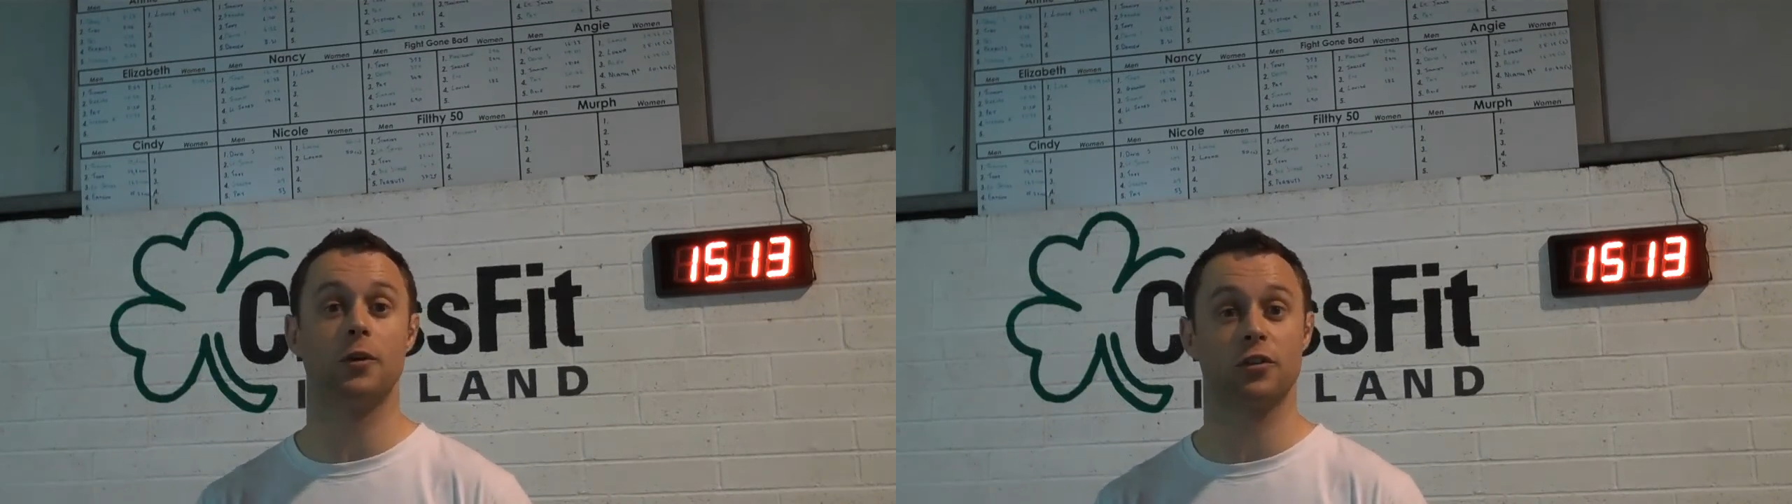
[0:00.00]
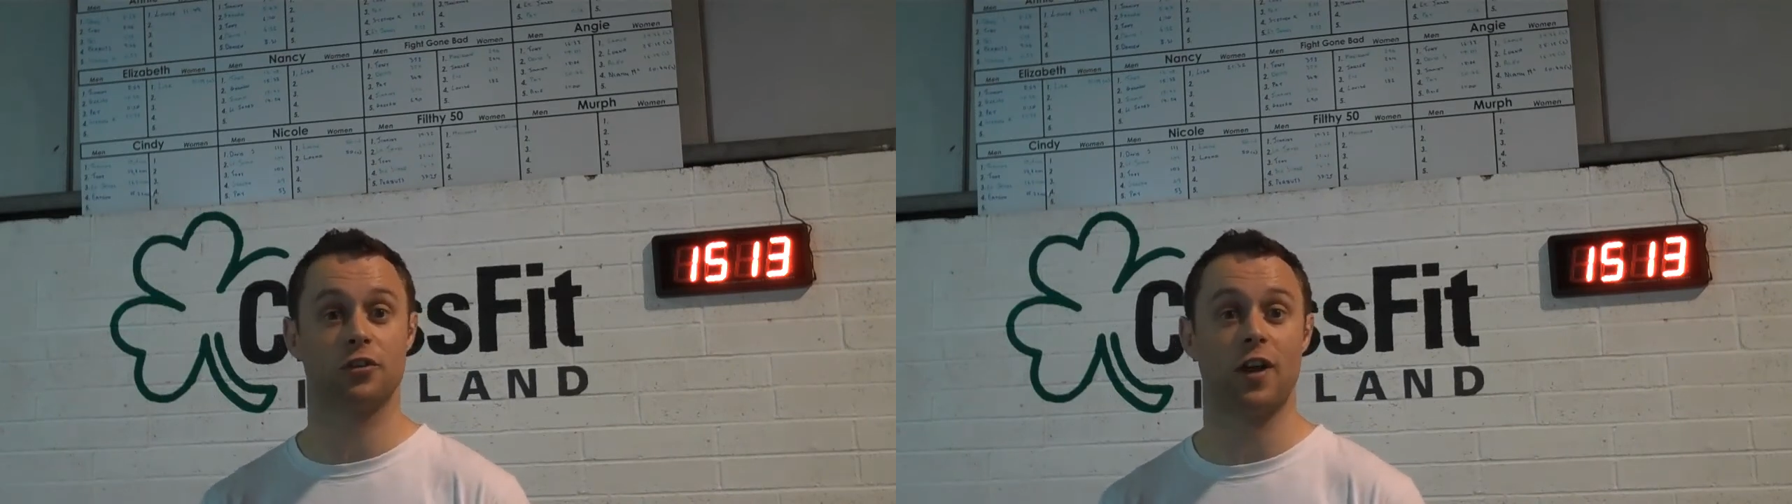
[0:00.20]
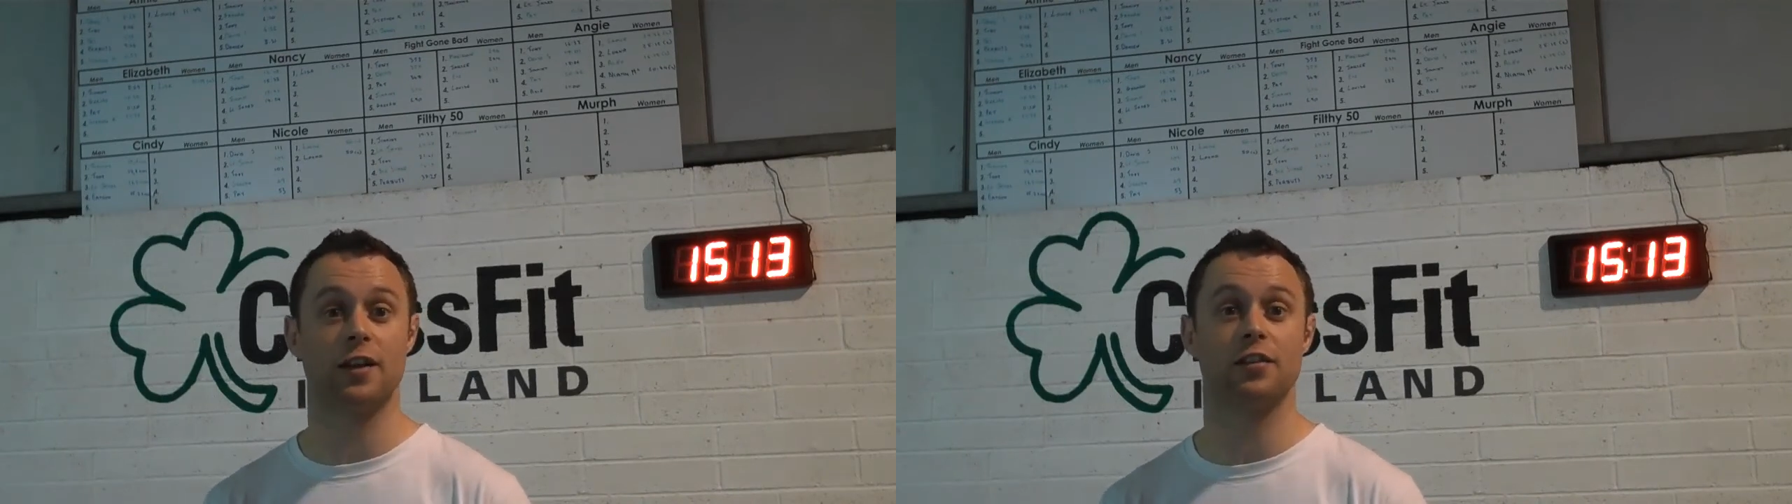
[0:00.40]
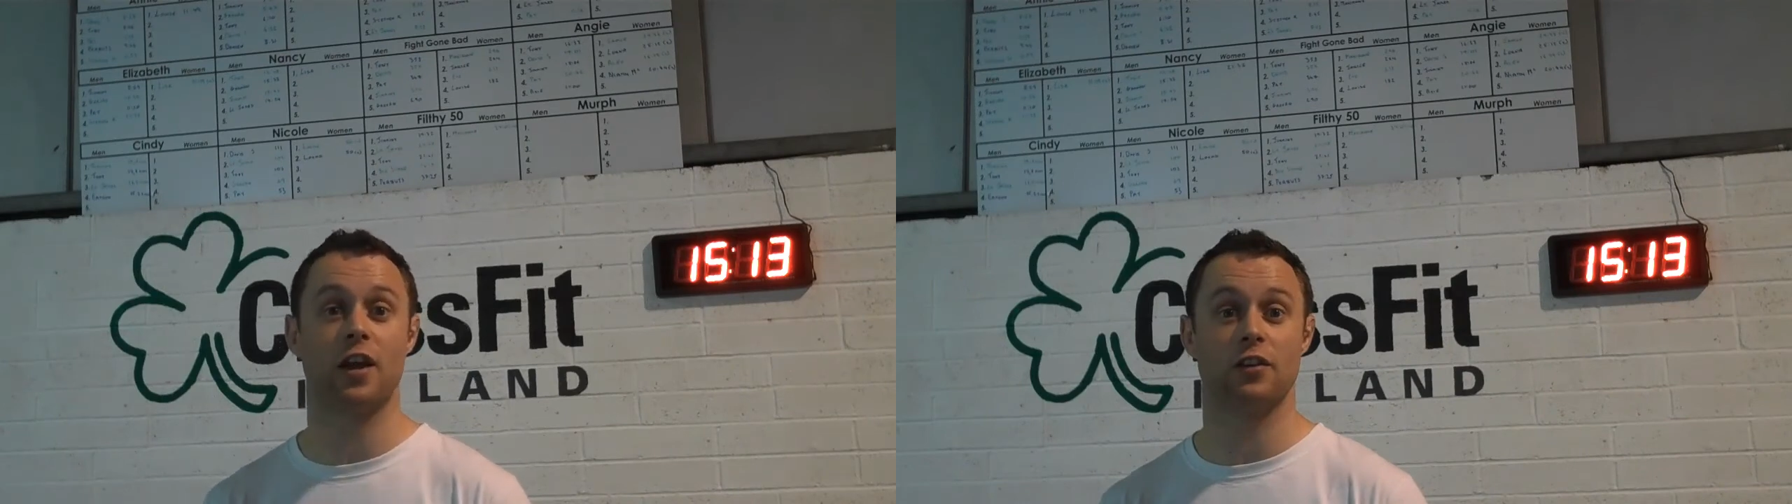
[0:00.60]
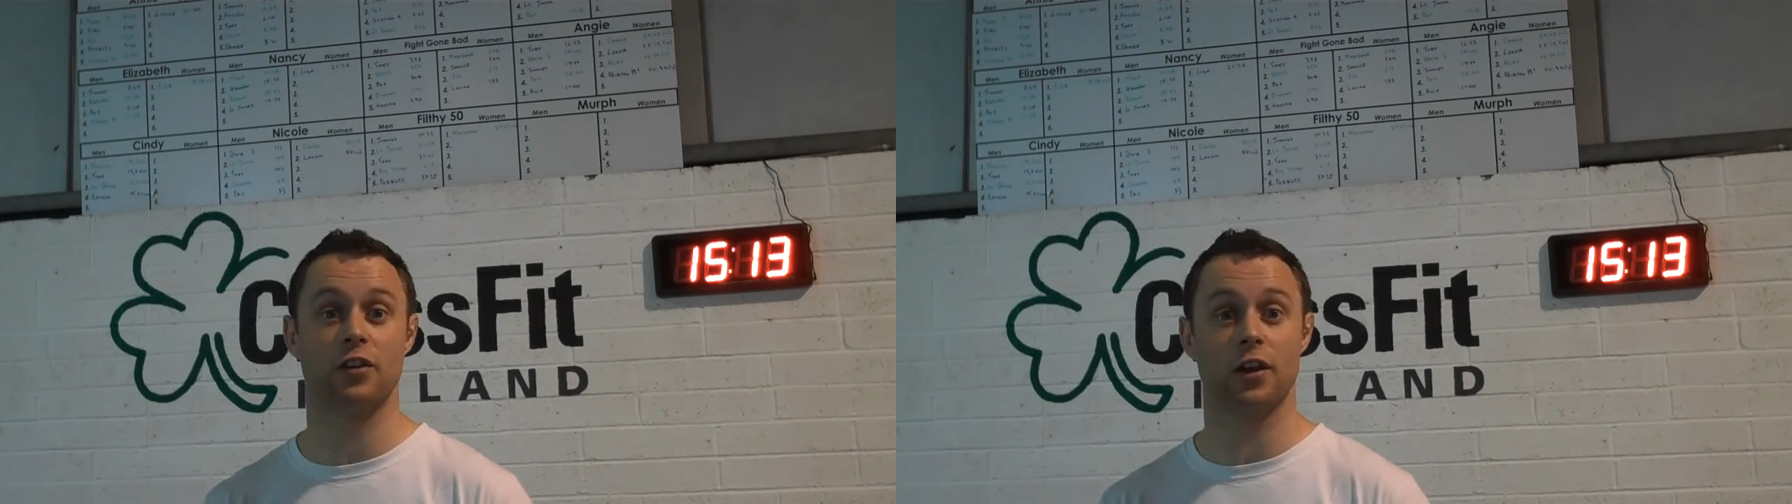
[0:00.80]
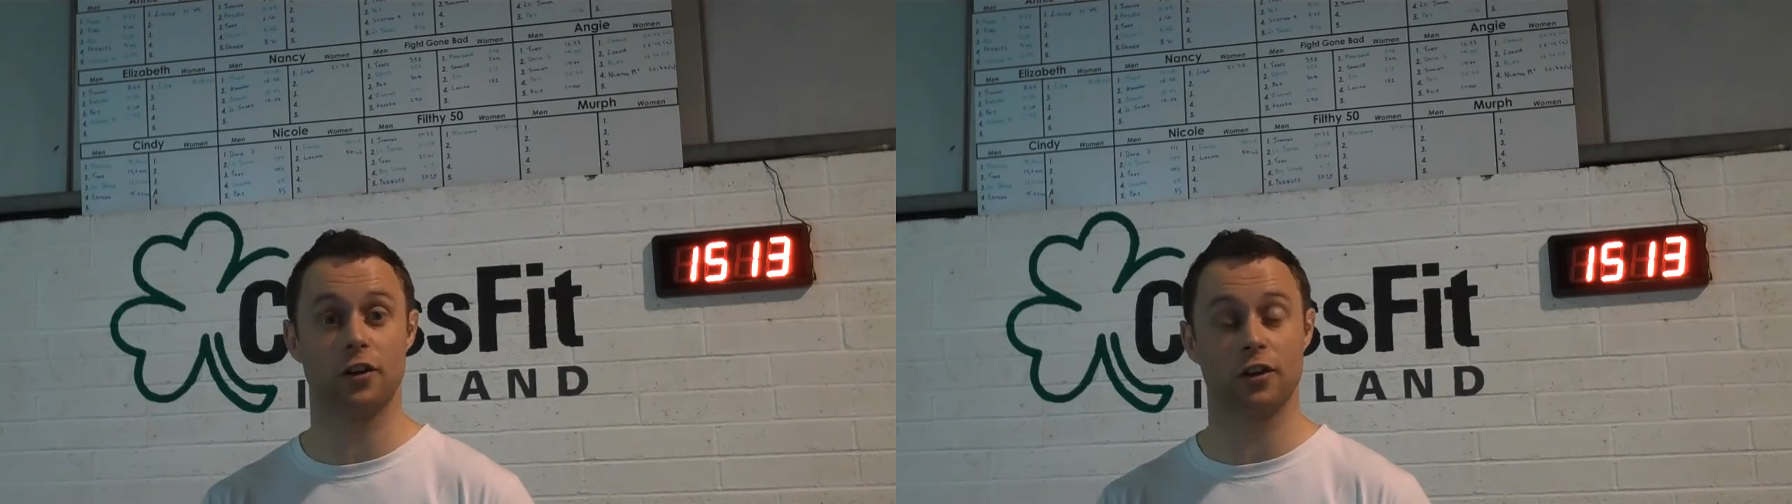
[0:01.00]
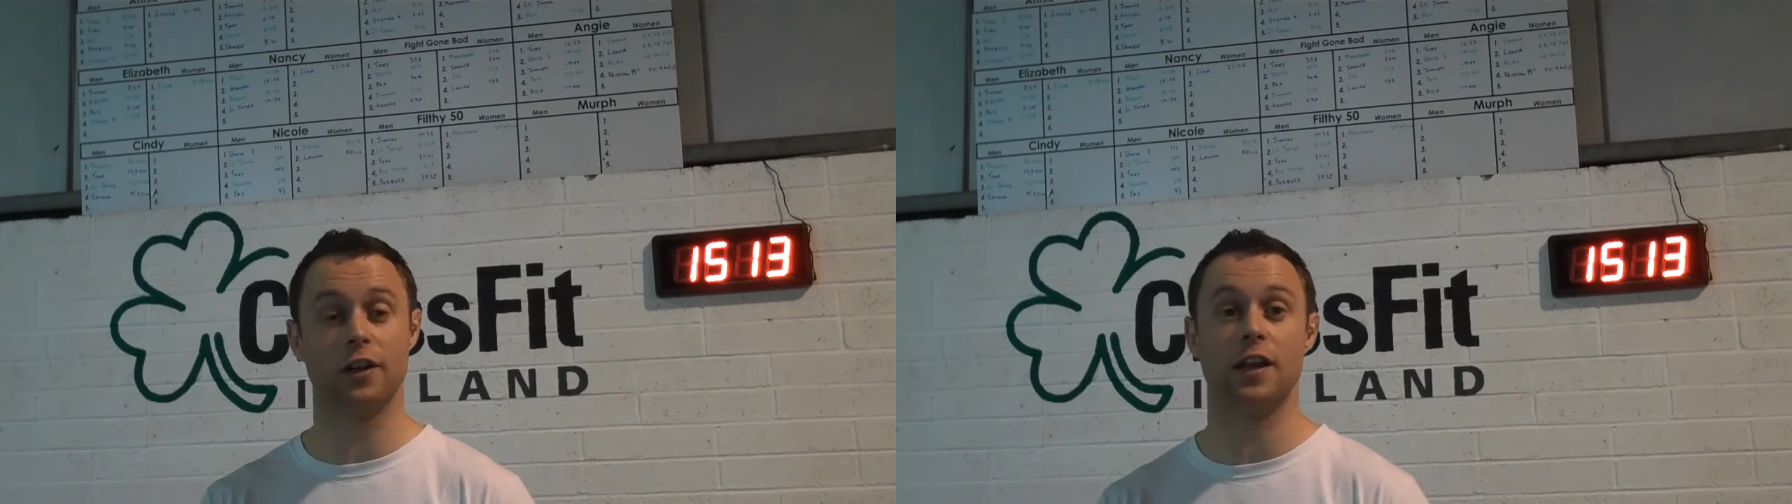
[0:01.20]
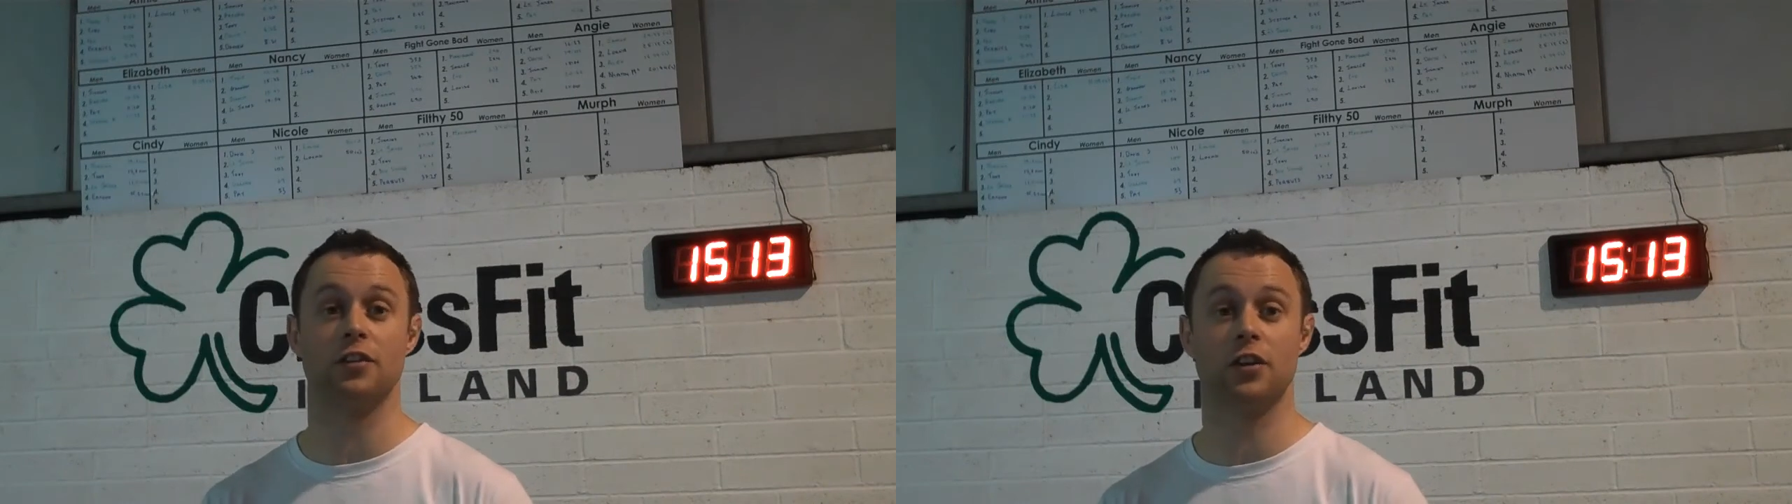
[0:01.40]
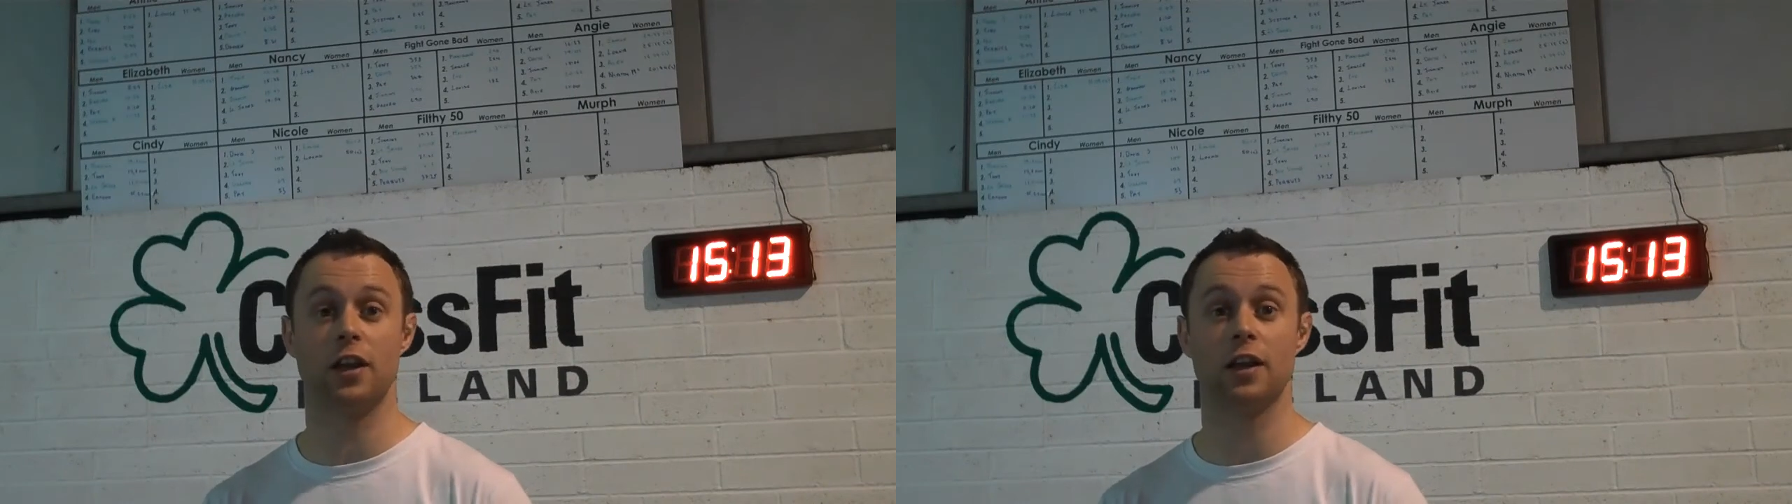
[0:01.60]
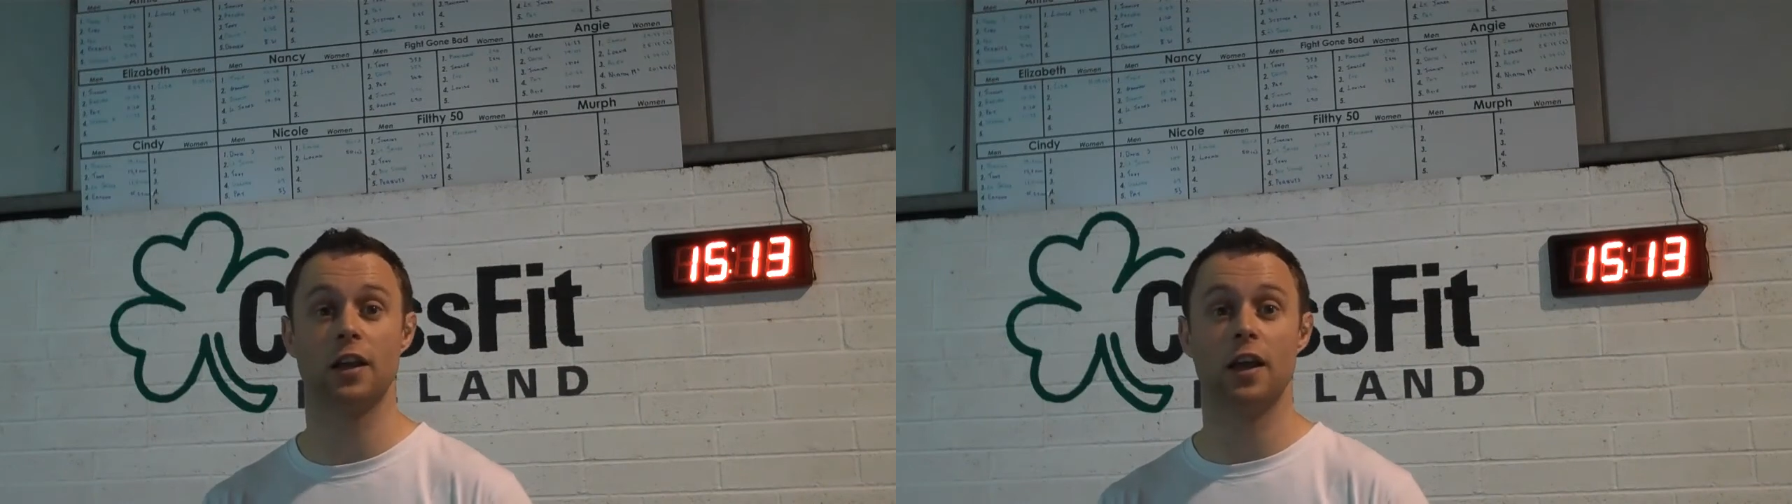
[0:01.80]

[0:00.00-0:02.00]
your strength session and your conditioning.